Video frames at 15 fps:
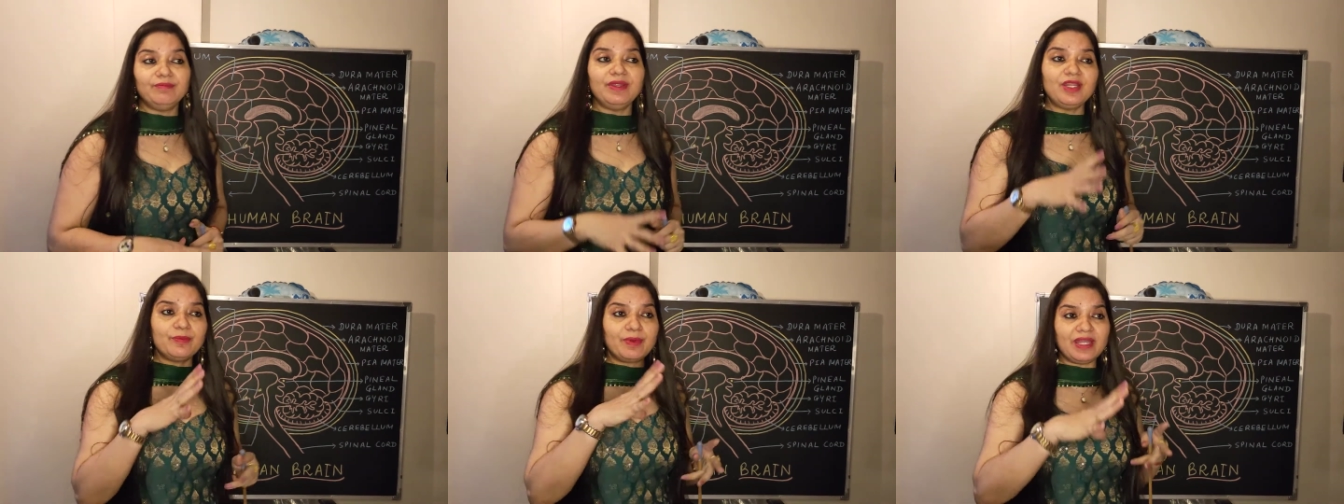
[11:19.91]

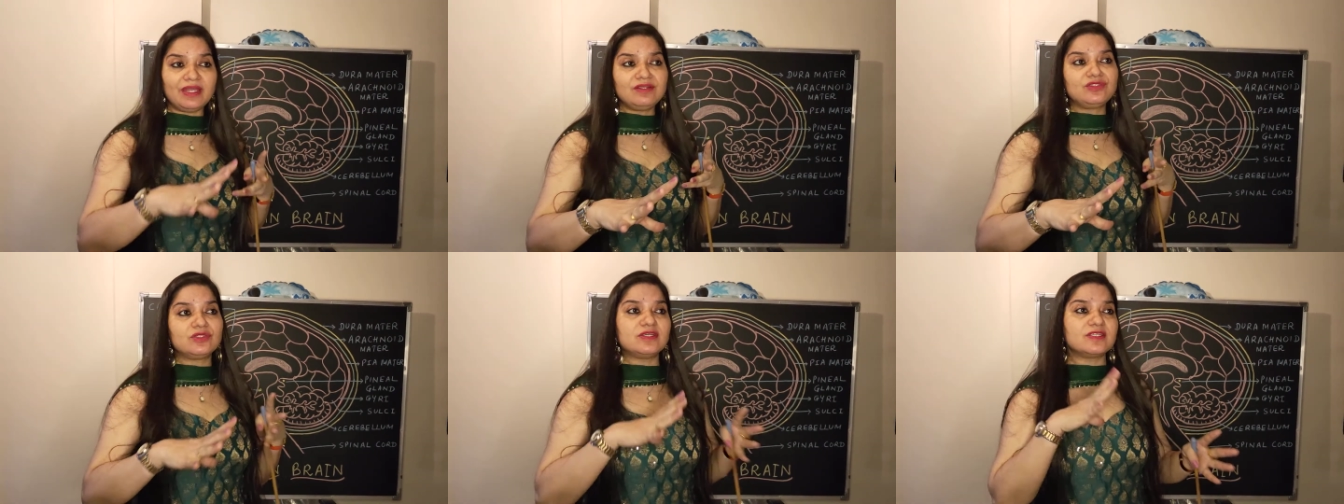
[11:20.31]

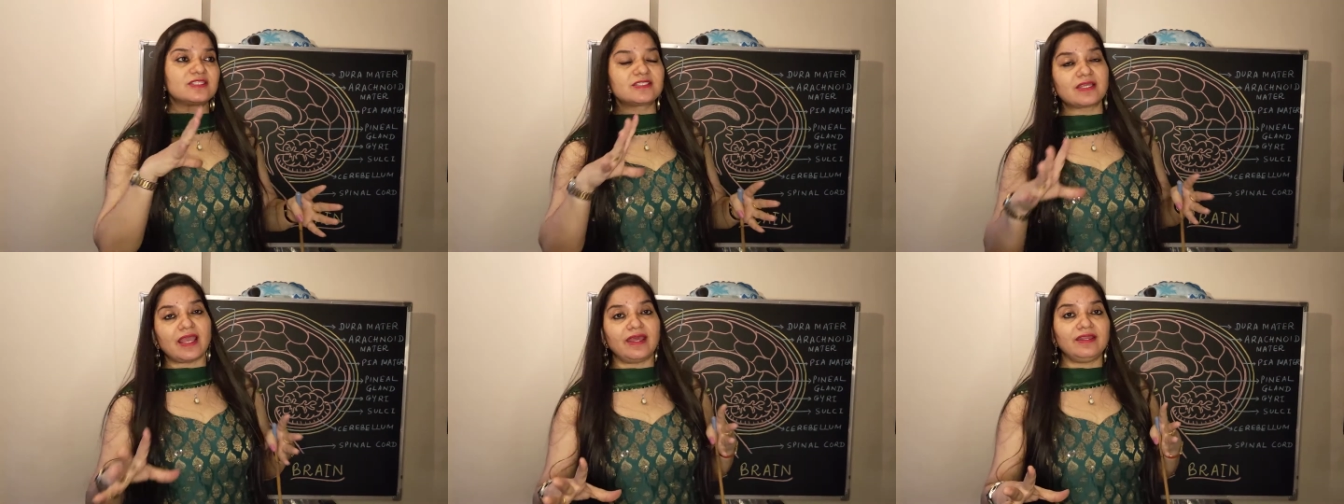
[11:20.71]
Midbrain
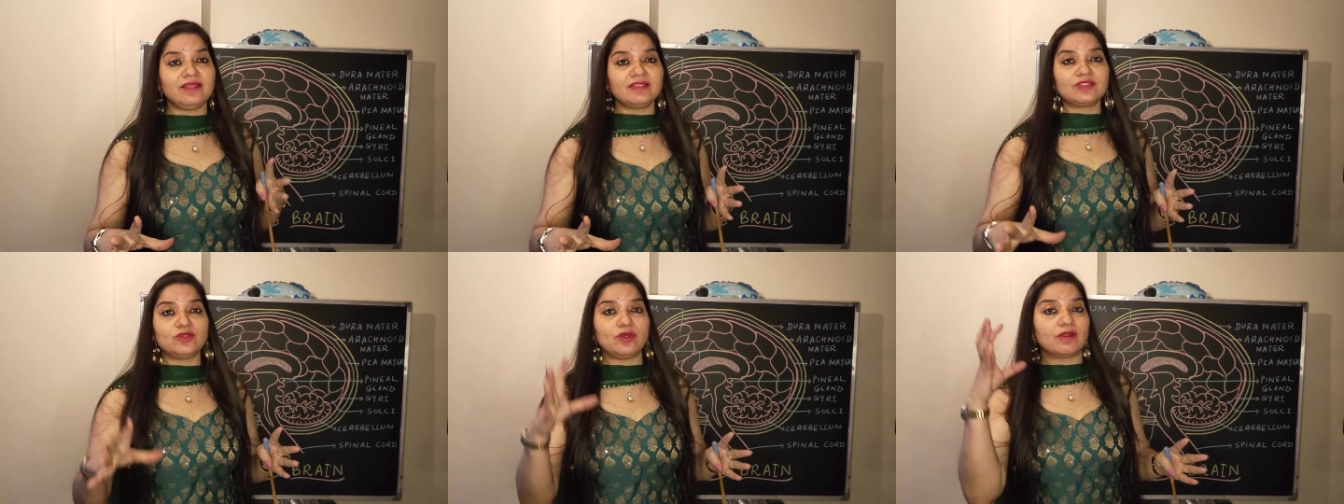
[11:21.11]
just
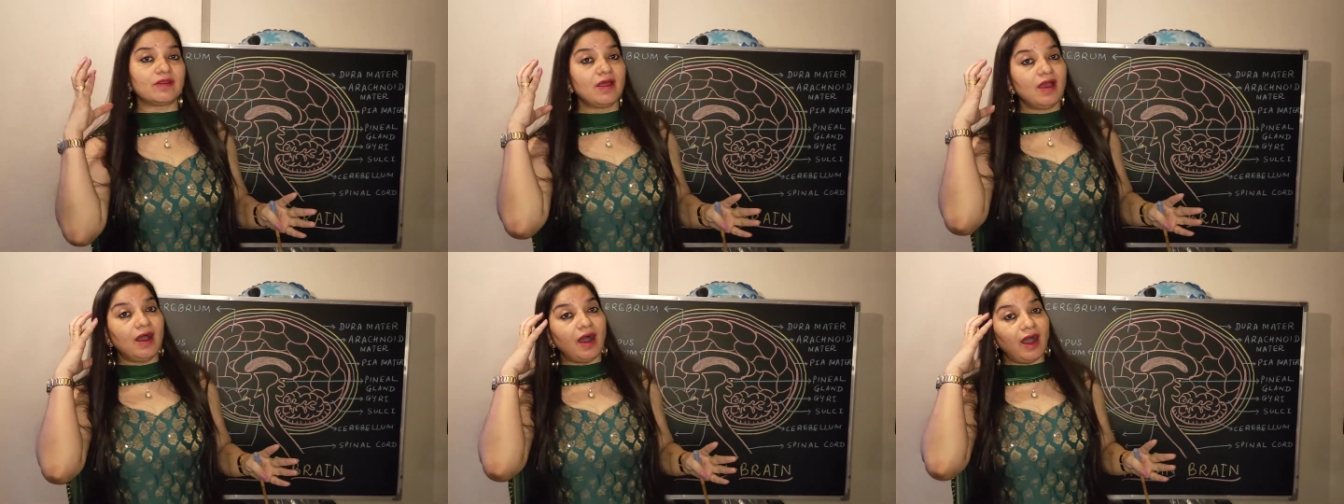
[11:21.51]
carries your
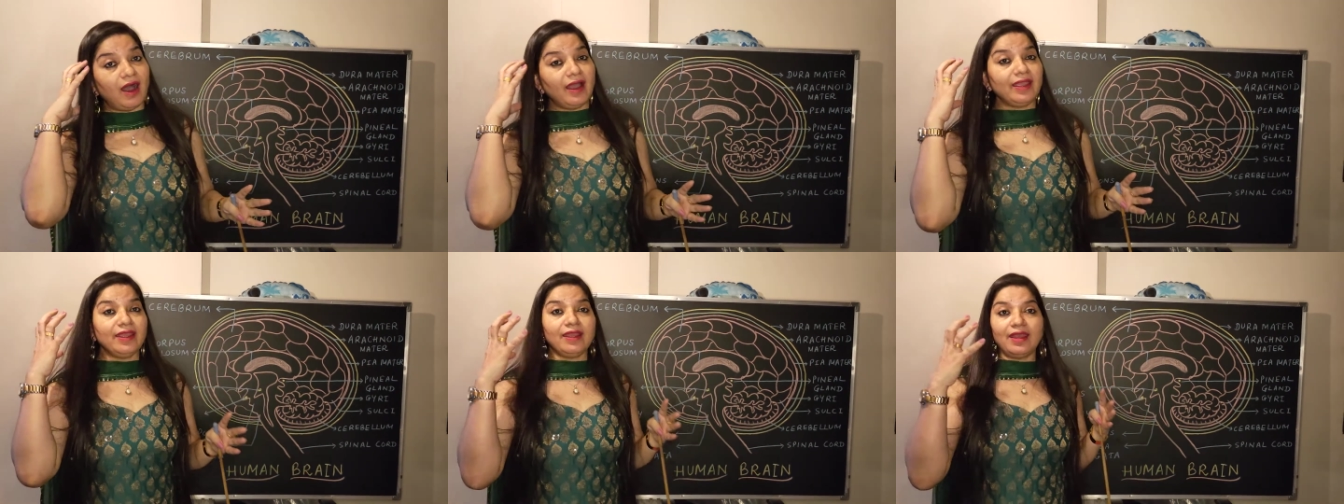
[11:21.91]

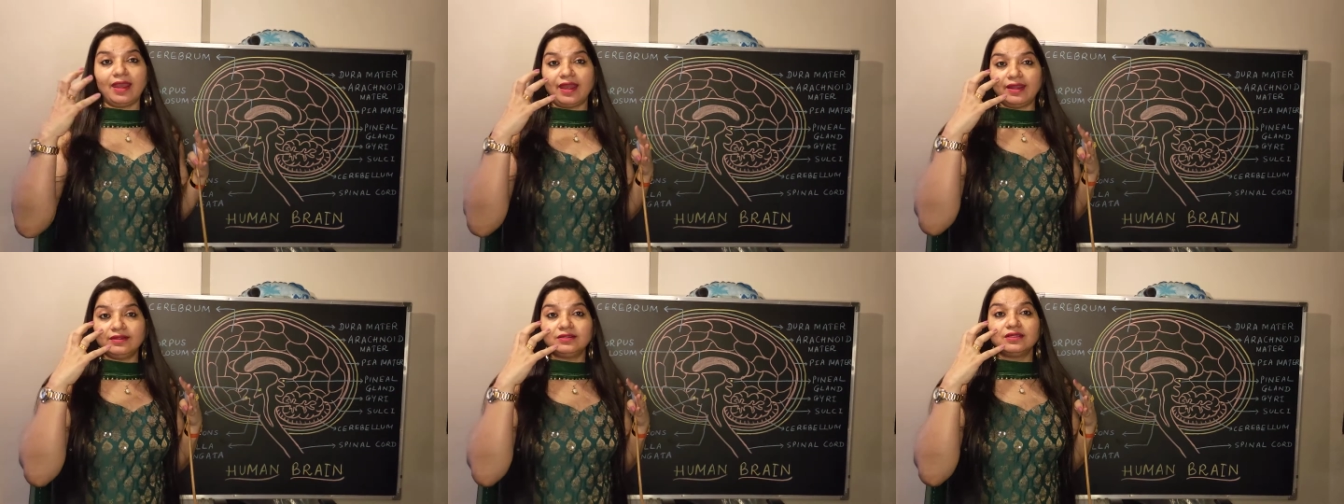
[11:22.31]
eye
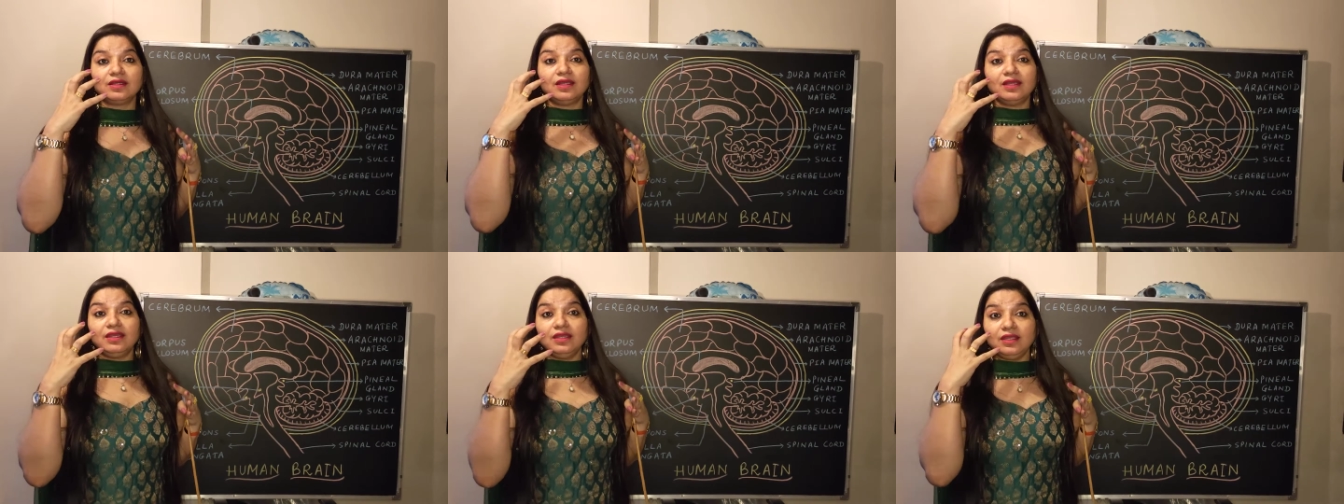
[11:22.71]
and
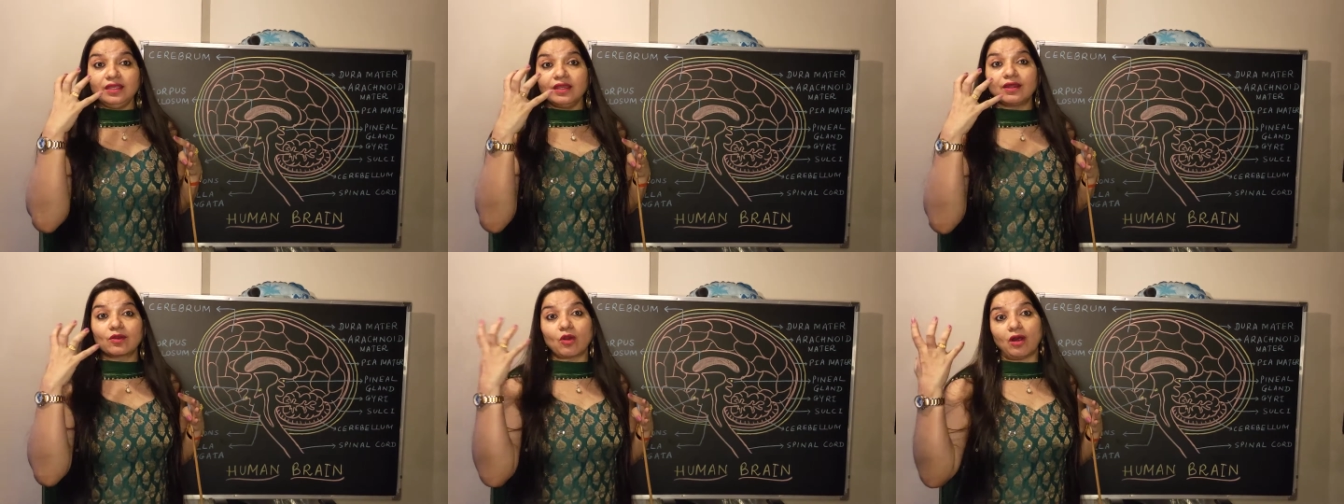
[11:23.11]

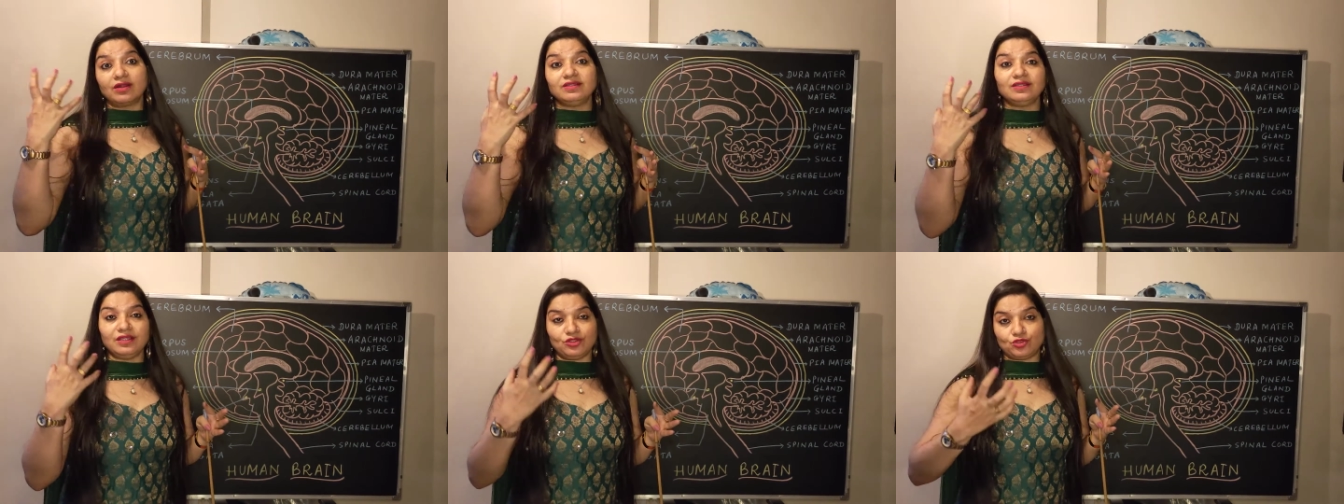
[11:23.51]
ear
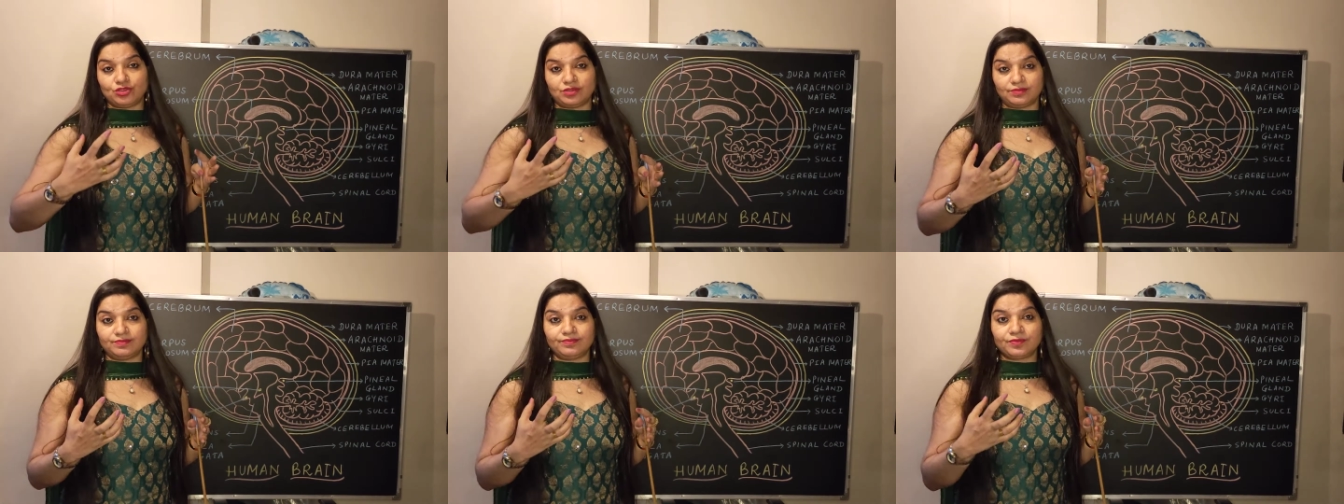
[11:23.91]

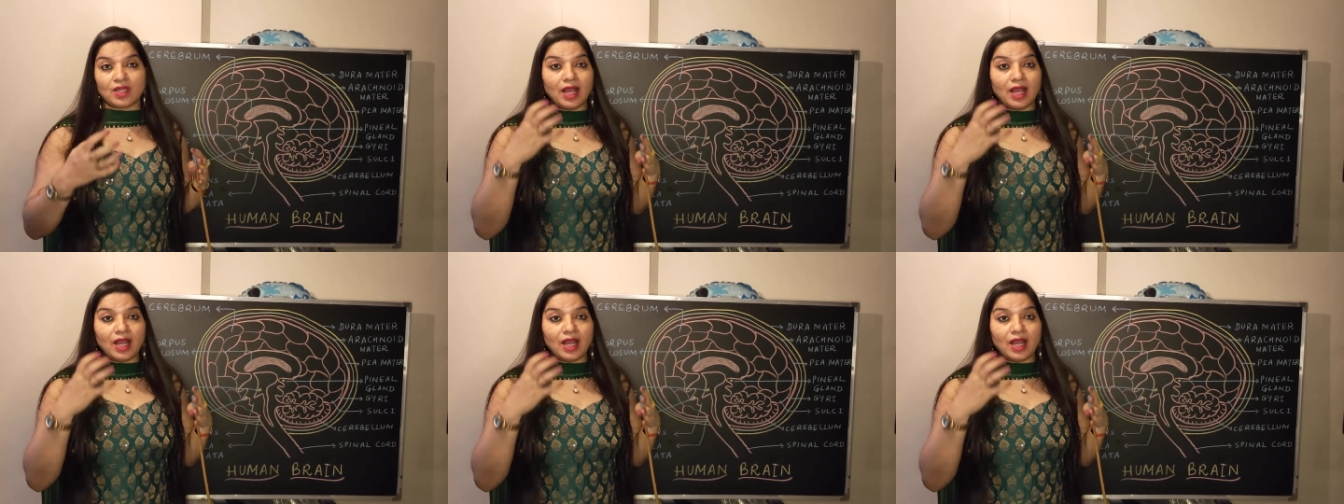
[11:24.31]
coordination.